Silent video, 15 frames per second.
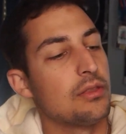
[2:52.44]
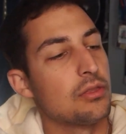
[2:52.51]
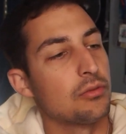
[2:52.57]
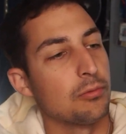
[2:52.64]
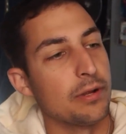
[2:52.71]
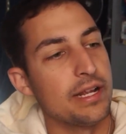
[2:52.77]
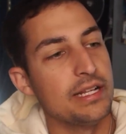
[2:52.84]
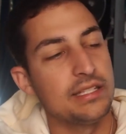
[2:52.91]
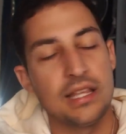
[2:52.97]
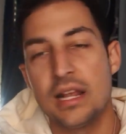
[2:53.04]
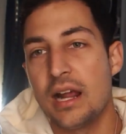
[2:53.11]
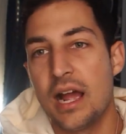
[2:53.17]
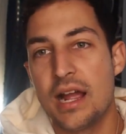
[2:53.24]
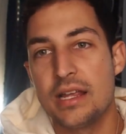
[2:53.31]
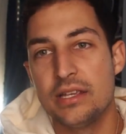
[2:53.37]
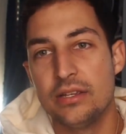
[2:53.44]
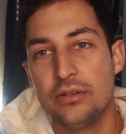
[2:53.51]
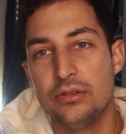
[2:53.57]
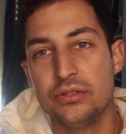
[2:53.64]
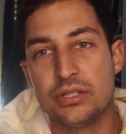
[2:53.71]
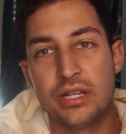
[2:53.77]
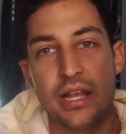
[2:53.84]
threes that I
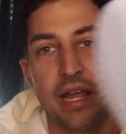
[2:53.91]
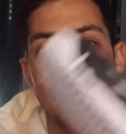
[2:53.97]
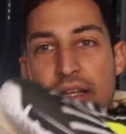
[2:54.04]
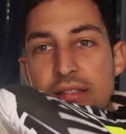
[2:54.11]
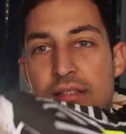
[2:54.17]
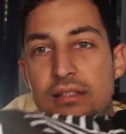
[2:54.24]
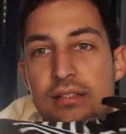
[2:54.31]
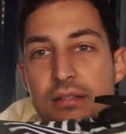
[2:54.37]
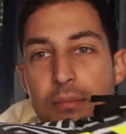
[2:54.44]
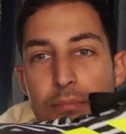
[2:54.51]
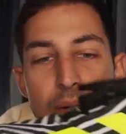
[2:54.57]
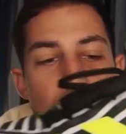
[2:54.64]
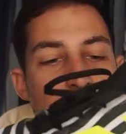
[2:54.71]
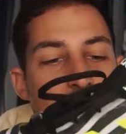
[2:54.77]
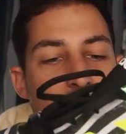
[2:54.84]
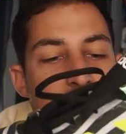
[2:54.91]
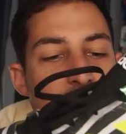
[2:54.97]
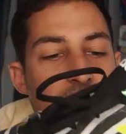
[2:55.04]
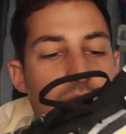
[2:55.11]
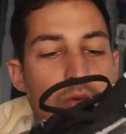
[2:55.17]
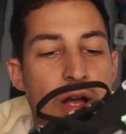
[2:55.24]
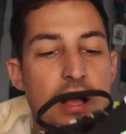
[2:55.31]
use, and the bottoms
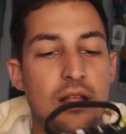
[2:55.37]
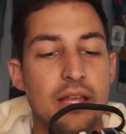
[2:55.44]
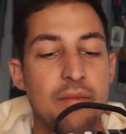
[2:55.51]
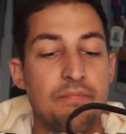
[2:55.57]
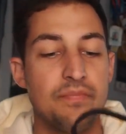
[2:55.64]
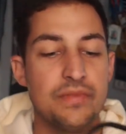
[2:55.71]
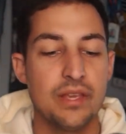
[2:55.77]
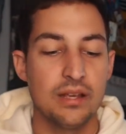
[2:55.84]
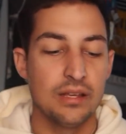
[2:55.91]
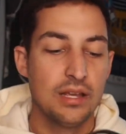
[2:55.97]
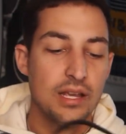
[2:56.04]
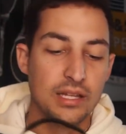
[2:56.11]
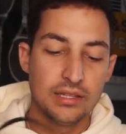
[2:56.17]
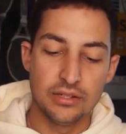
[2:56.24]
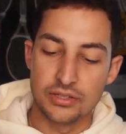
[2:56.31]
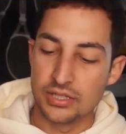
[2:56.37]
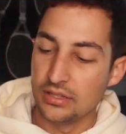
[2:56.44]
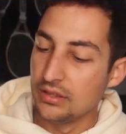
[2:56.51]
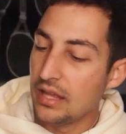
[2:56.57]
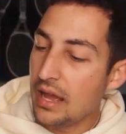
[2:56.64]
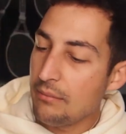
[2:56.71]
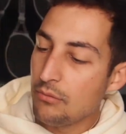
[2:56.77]
as well. And there's a
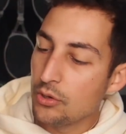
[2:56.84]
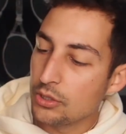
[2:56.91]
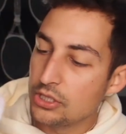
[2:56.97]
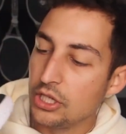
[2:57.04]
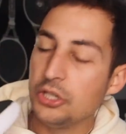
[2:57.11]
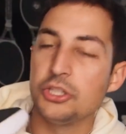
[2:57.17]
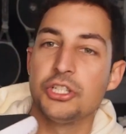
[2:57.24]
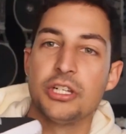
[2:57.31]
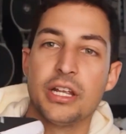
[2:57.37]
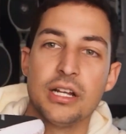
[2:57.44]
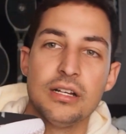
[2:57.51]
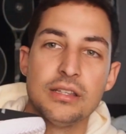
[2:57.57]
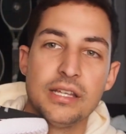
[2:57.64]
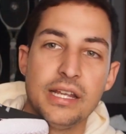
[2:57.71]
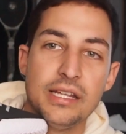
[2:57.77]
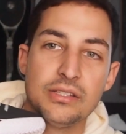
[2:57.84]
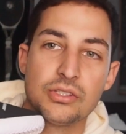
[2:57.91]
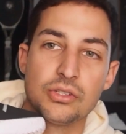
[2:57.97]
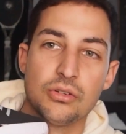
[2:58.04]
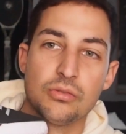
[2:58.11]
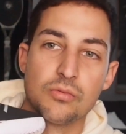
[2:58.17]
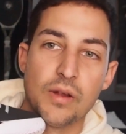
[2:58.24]
lot more cushioning on the
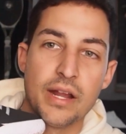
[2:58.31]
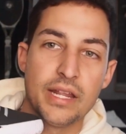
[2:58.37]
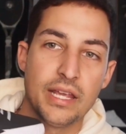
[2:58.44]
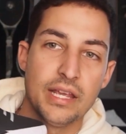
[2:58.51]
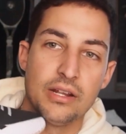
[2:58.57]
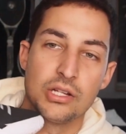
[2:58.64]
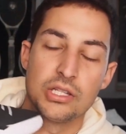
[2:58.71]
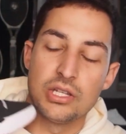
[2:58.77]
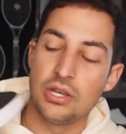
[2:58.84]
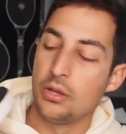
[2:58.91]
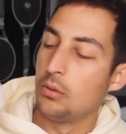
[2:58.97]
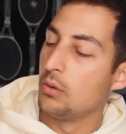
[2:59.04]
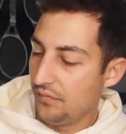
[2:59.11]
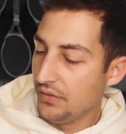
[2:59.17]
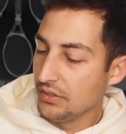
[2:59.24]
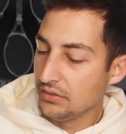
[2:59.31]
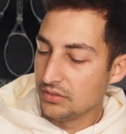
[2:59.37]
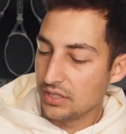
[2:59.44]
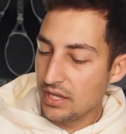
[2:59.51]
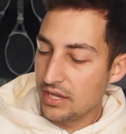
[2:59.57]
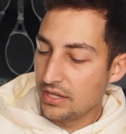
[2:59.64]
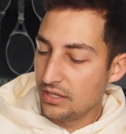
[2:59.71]
insole right here too.
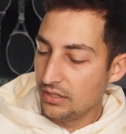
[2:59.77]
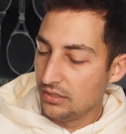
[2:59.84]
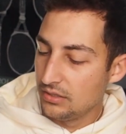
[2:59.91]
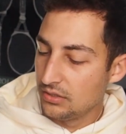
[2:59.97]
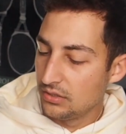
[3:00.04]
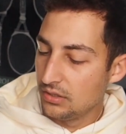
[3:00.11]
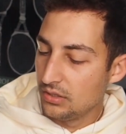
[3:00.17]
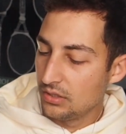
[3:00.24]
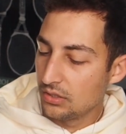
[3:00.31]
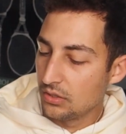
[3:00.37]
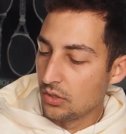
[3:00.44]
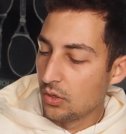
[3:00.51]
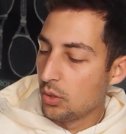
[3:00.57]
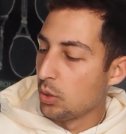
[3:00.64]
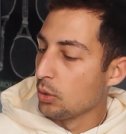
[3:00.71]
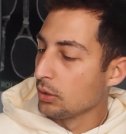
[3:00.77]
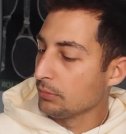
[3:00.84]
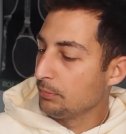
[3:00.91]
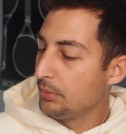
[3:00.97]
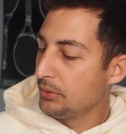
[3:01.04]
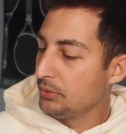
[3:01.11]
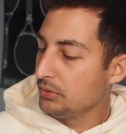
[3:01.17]
Feels like
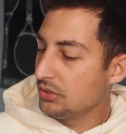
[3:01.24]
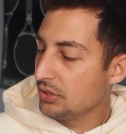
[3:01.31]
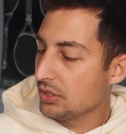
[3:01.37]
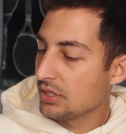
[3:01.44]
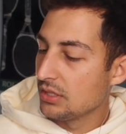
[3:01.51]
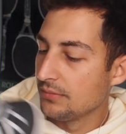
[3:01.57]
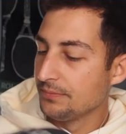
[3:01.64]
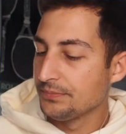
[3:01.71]
Court Boost,